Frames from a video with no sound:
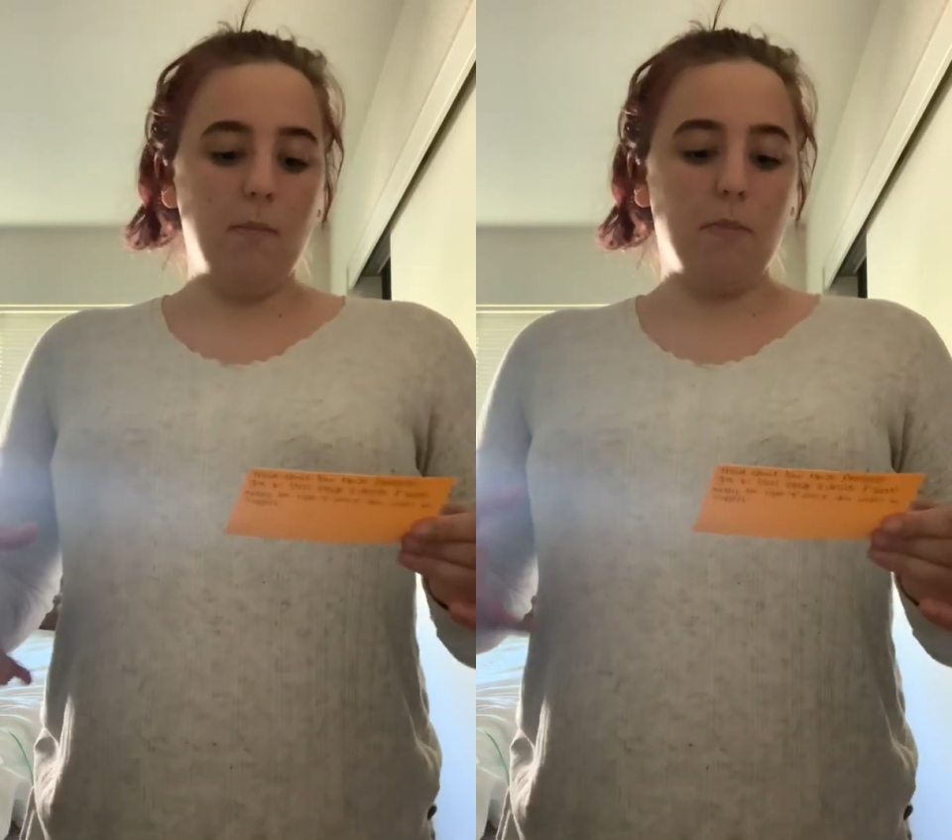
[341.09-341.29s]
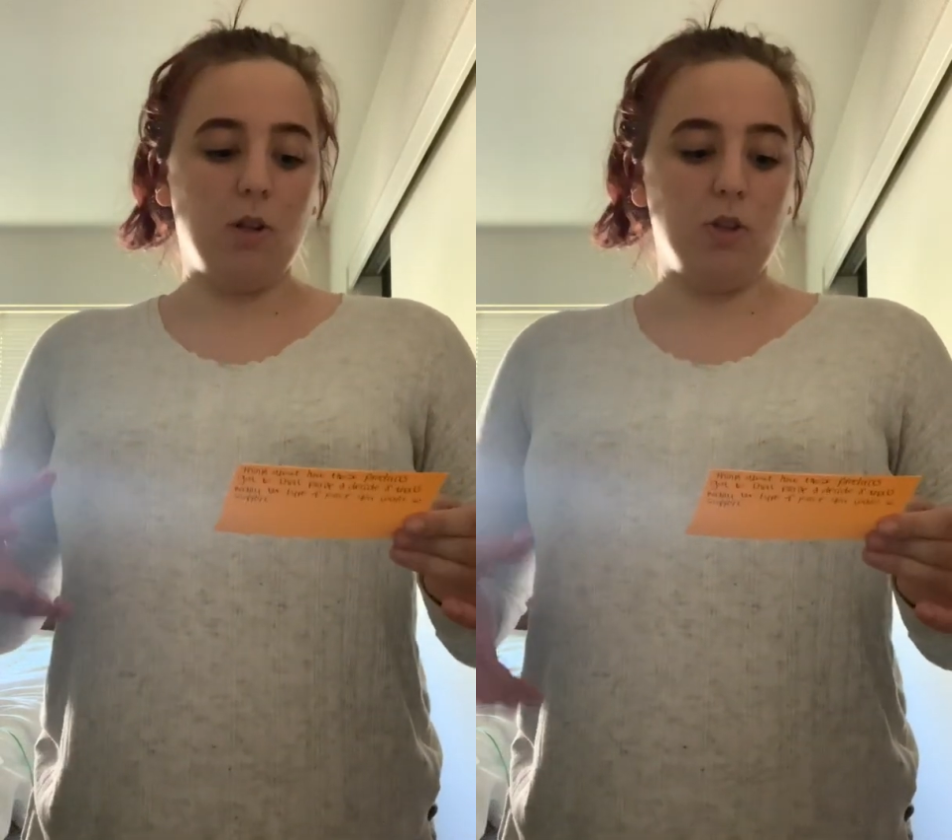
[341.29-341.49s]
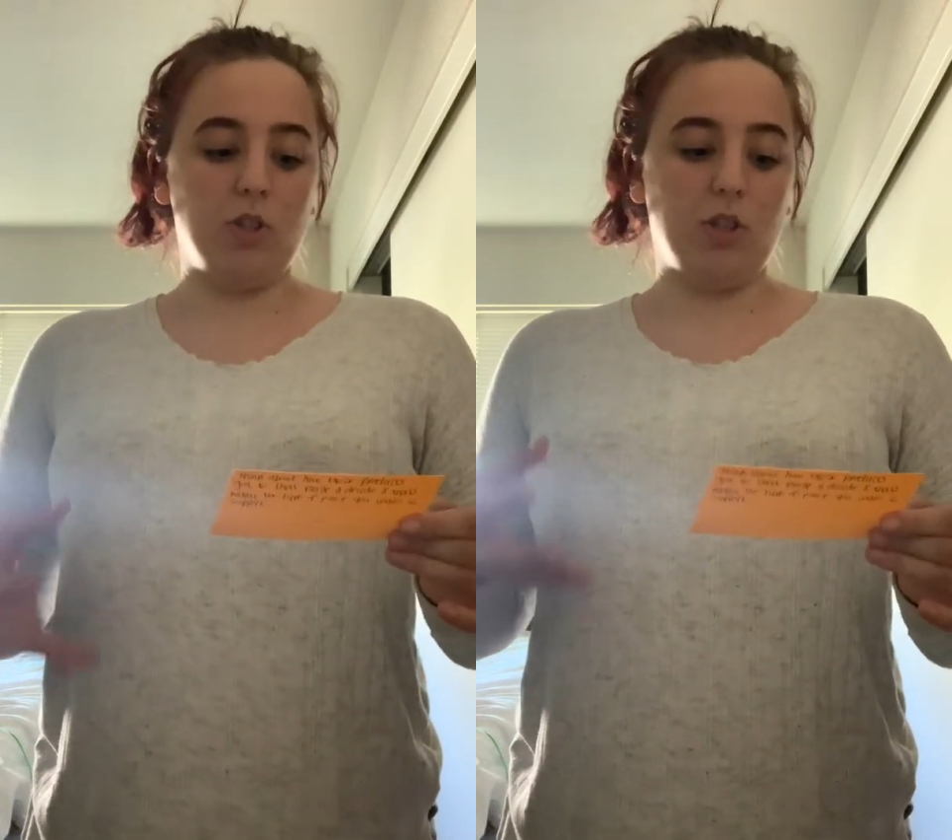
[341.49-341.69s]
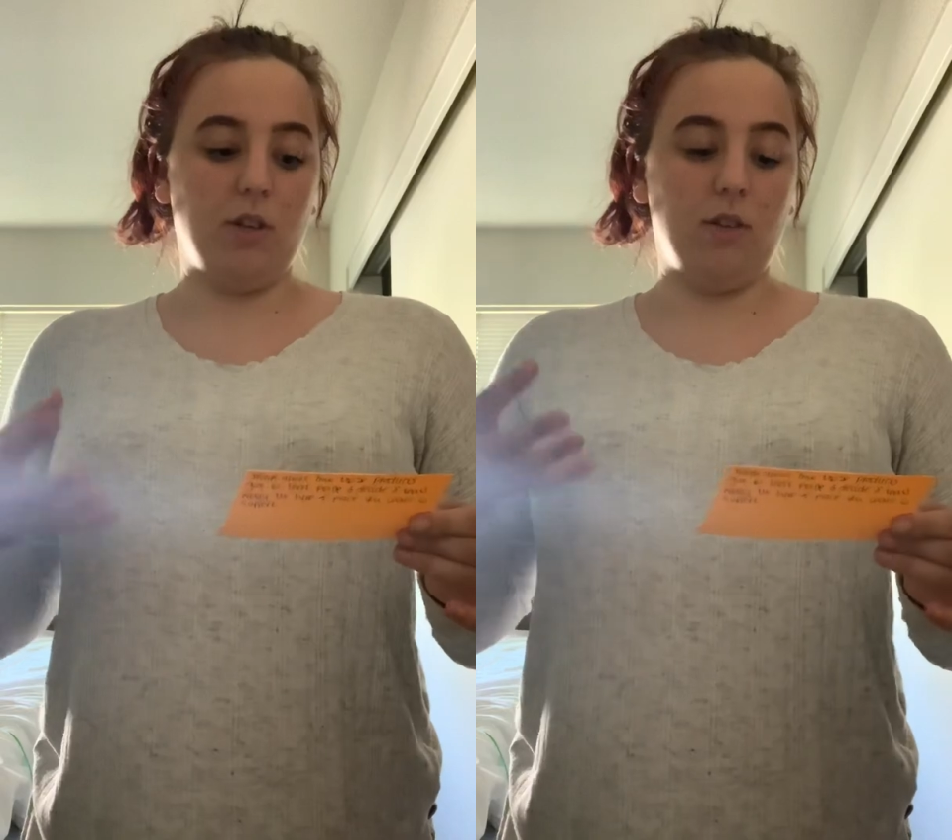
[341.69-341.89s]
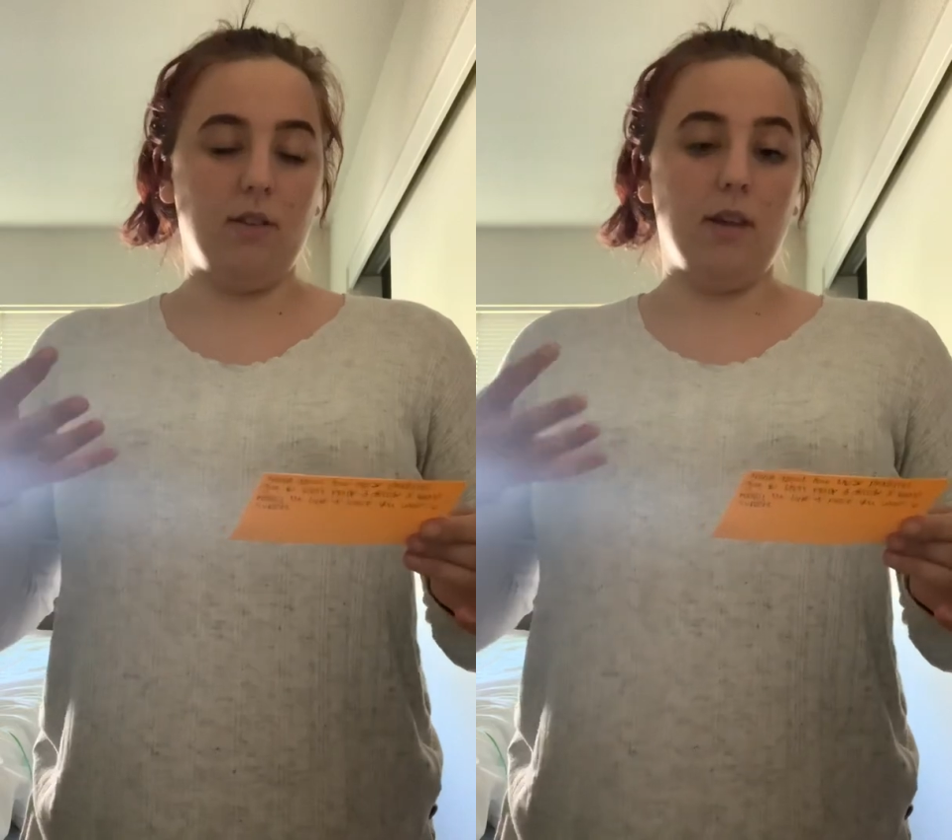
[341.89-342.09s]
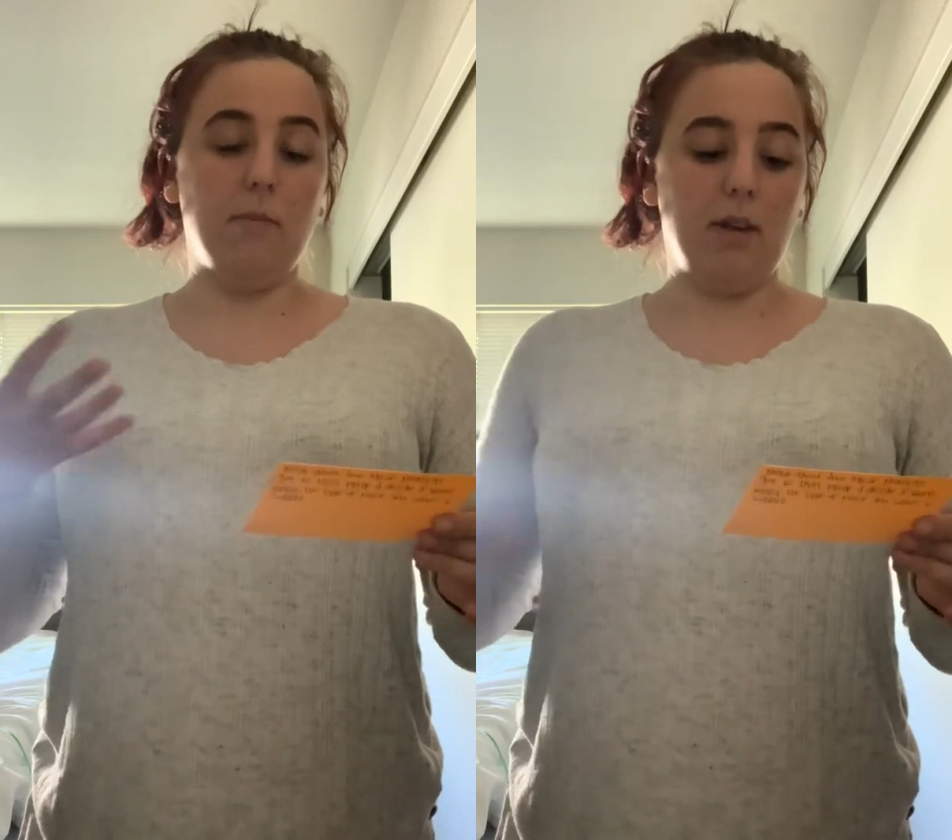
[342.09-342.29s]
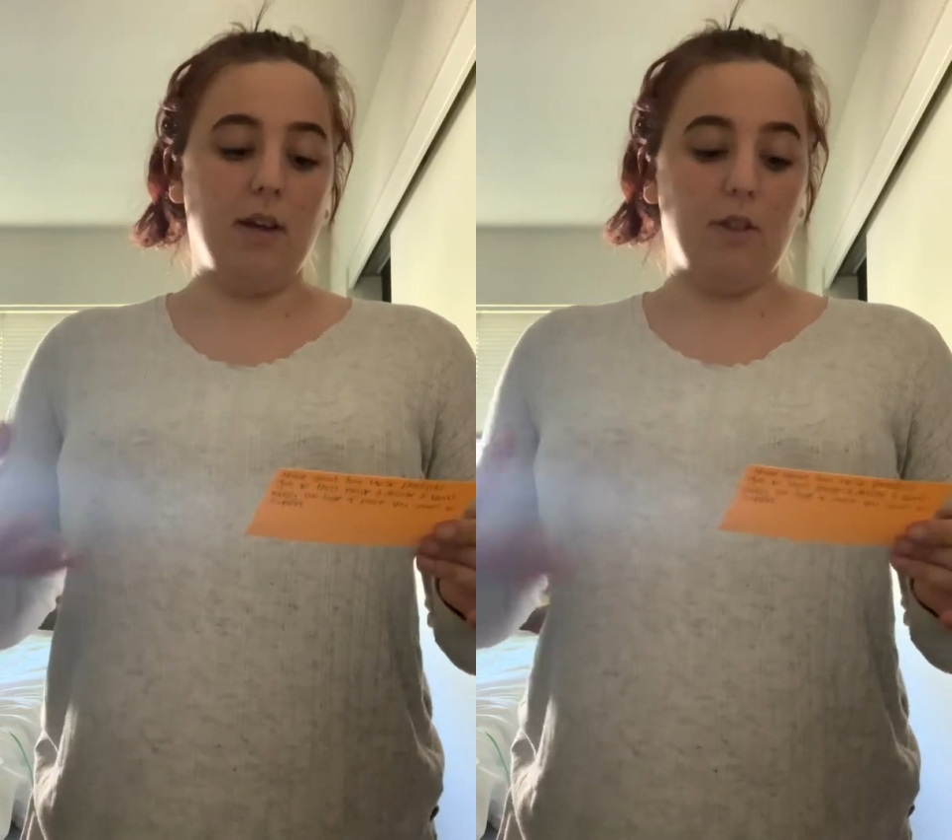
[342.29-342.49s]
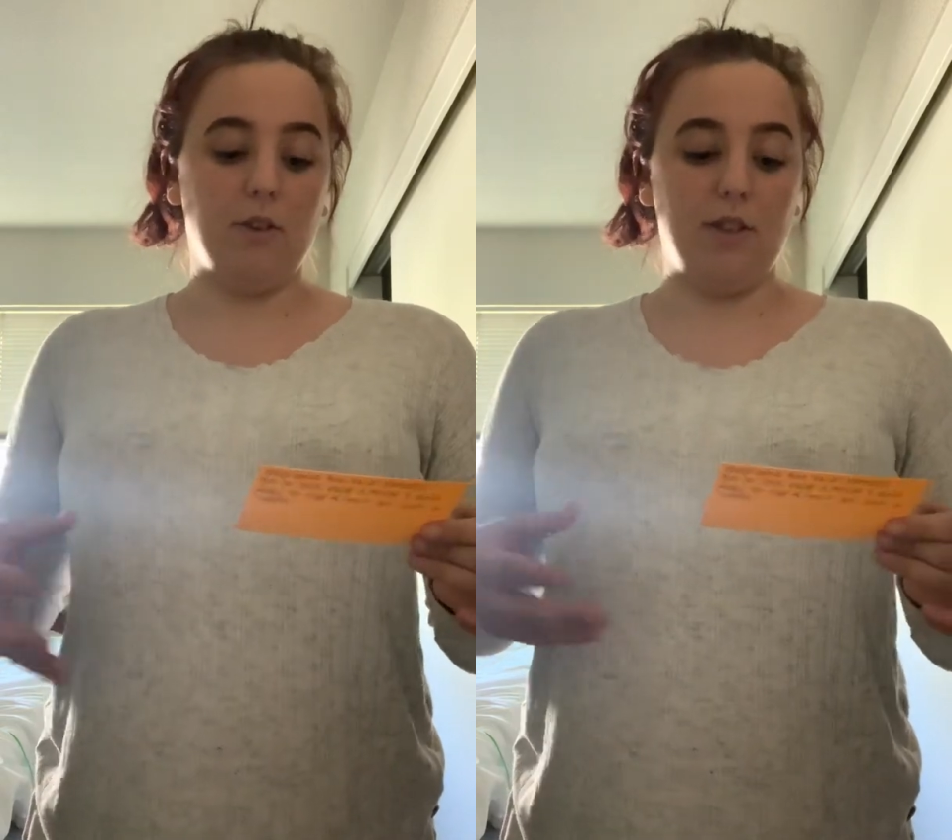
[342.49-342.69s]
pollution than many
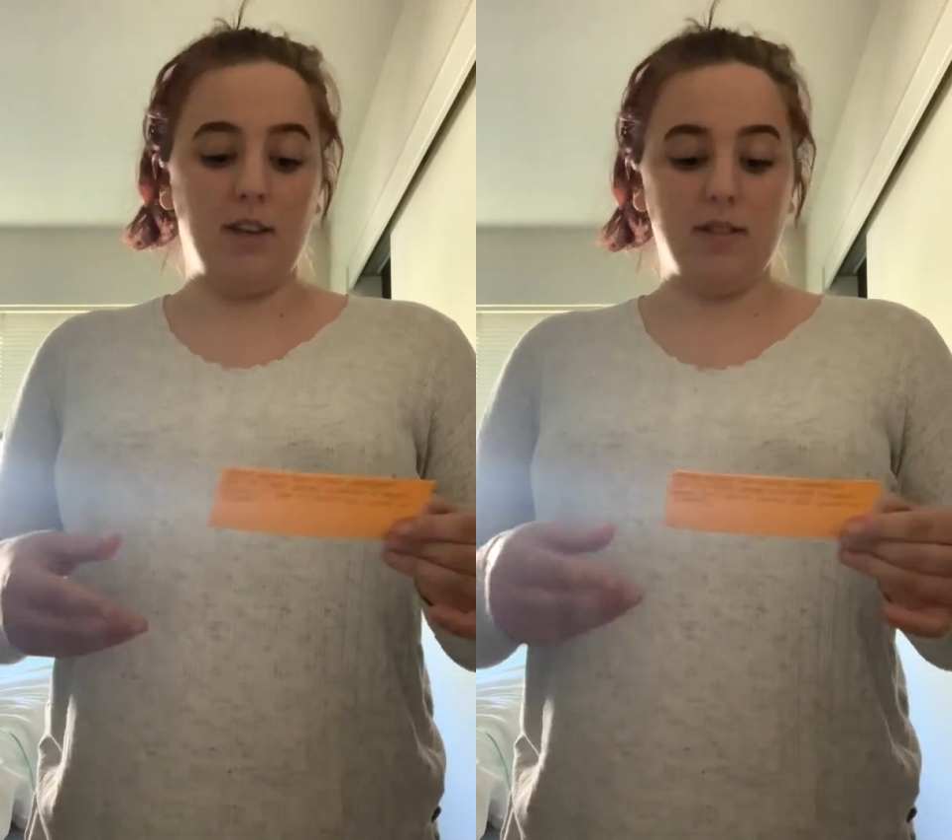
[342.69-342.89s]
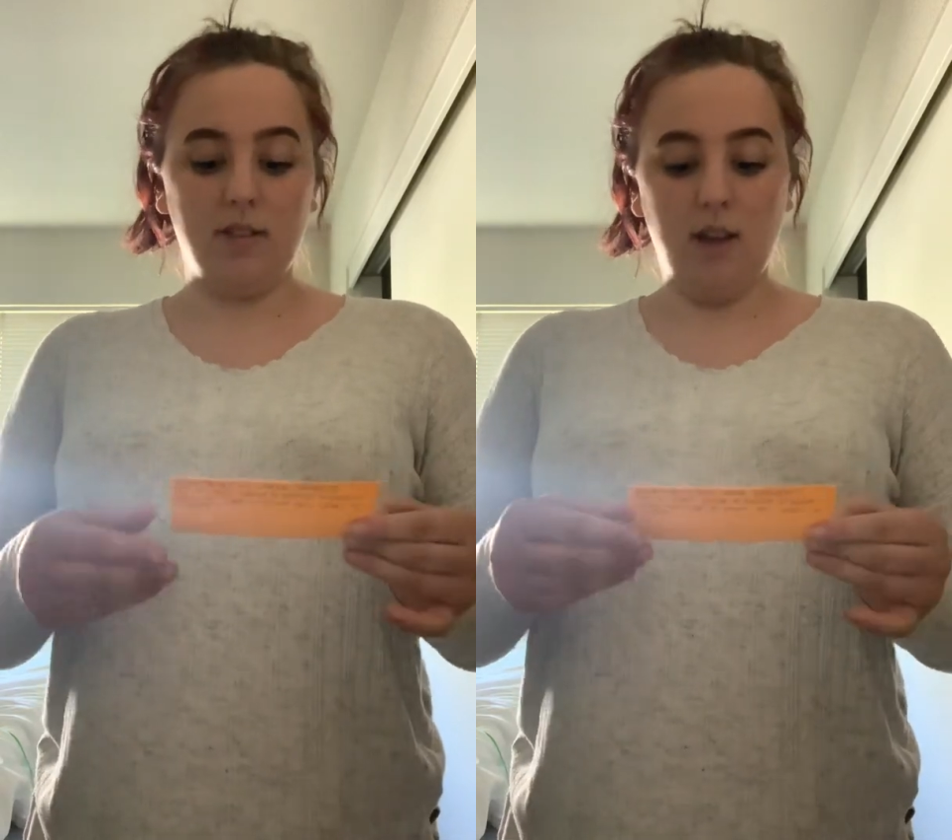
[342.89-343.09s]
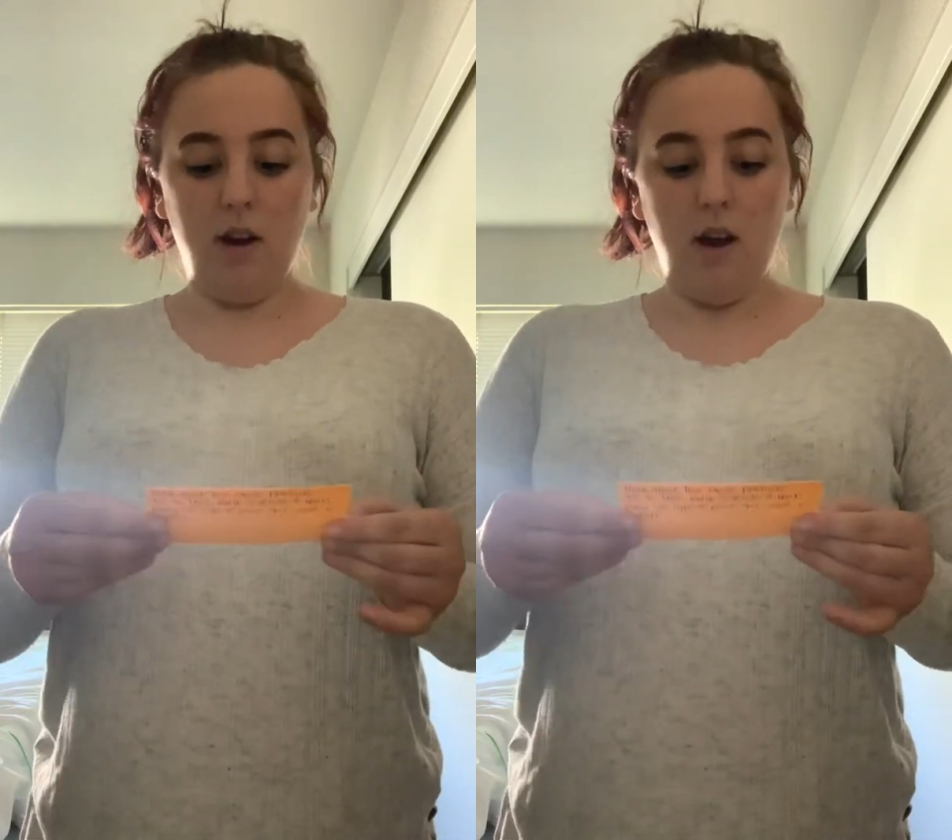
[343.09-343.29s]
other things.